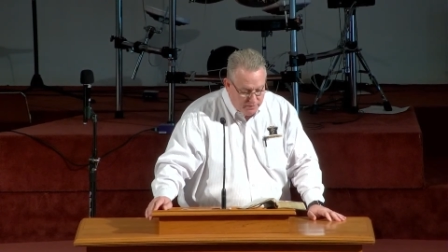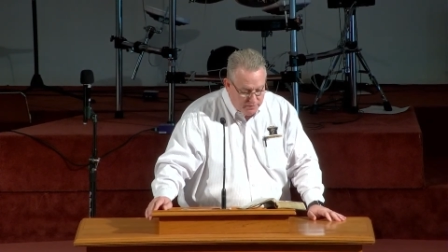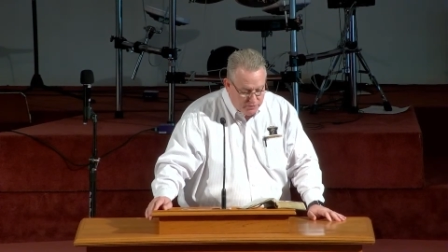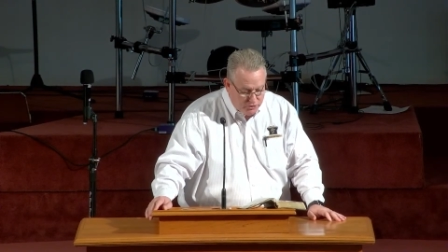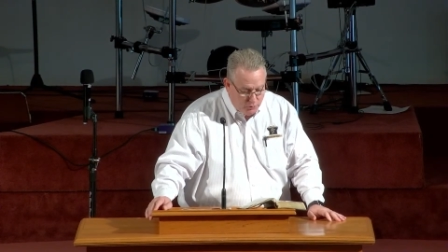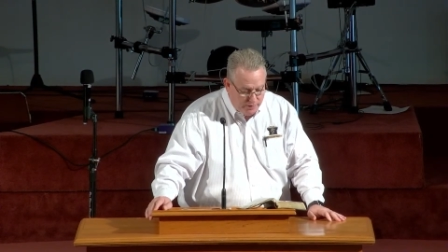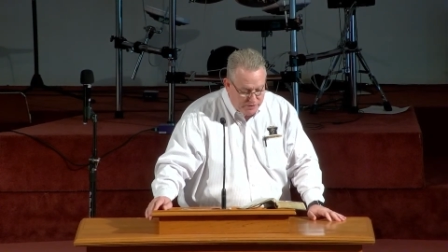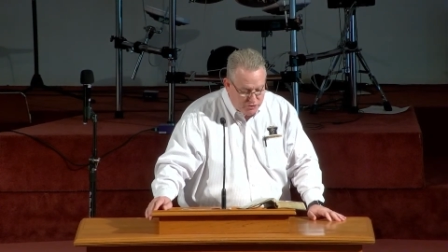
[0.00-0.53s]

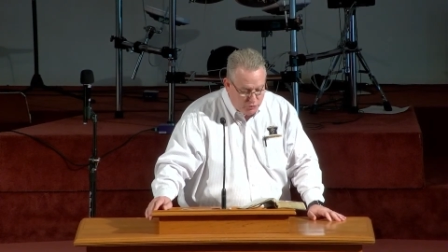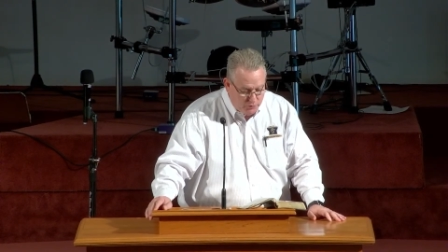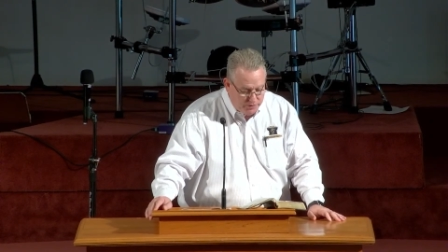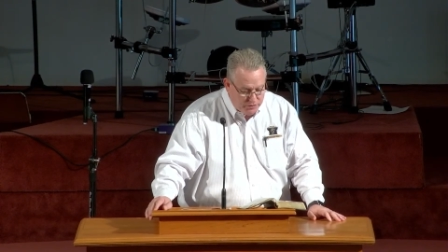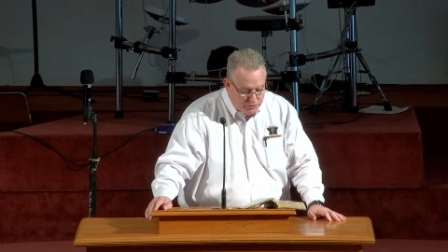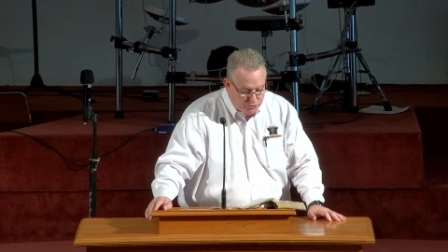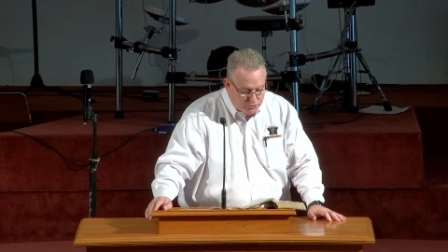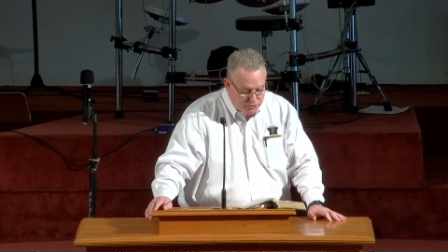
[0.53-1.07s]
so as to
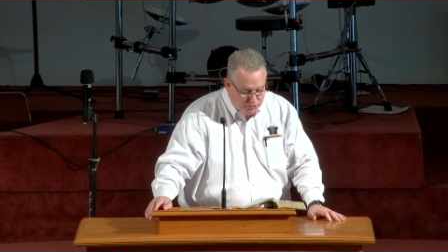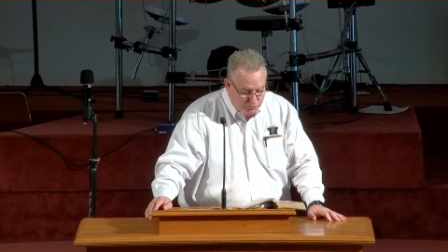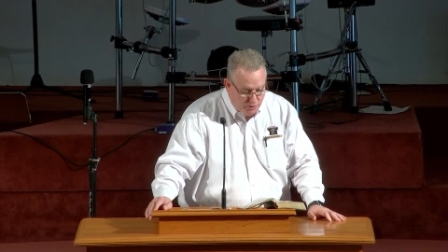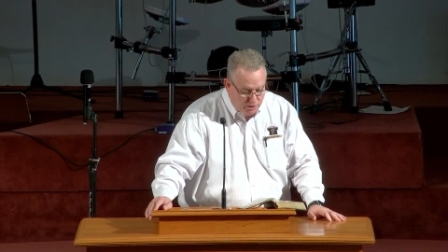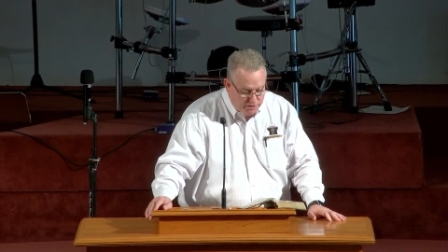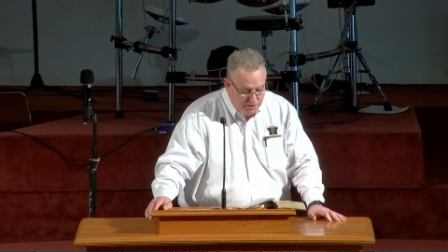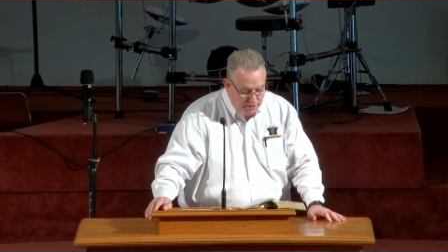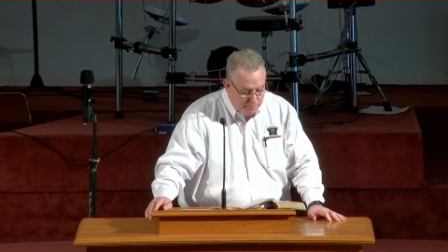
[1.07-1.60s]

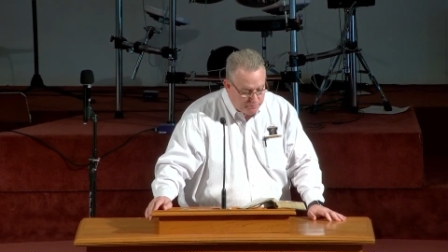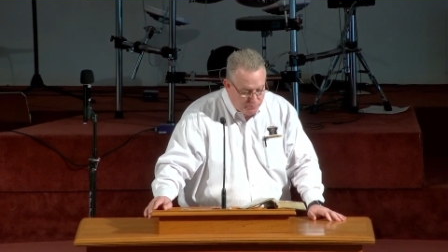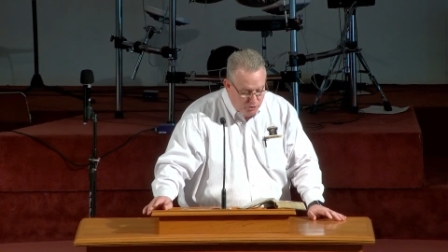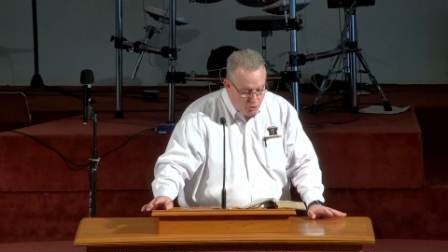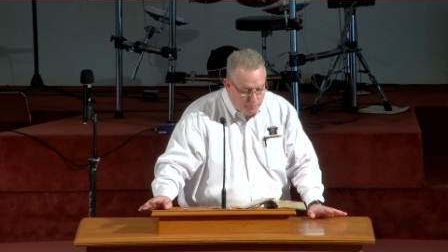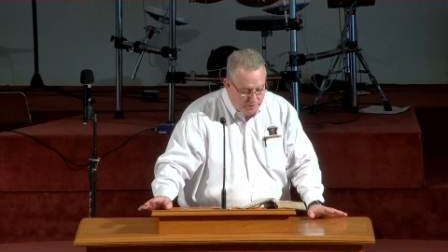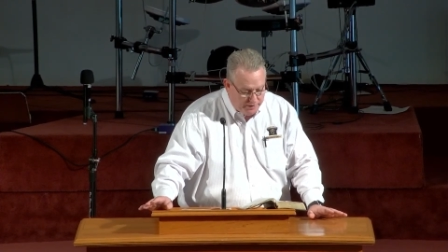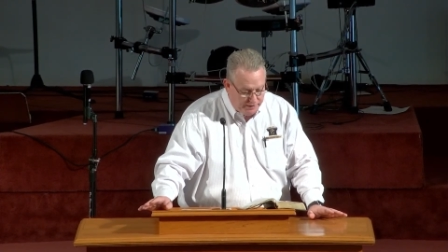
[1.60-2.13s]
instruct him?
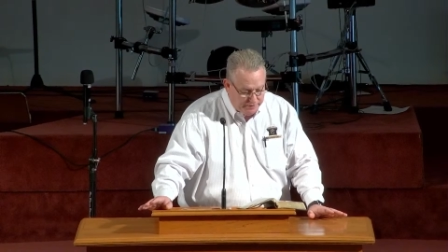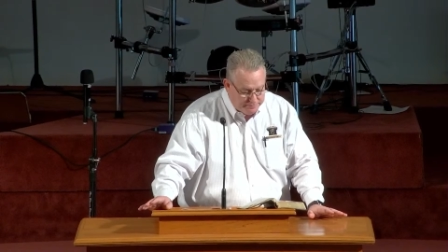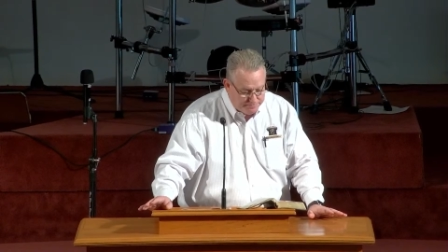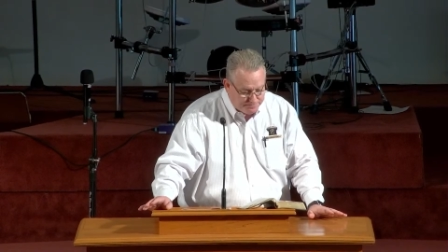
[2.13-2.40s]
Nobody.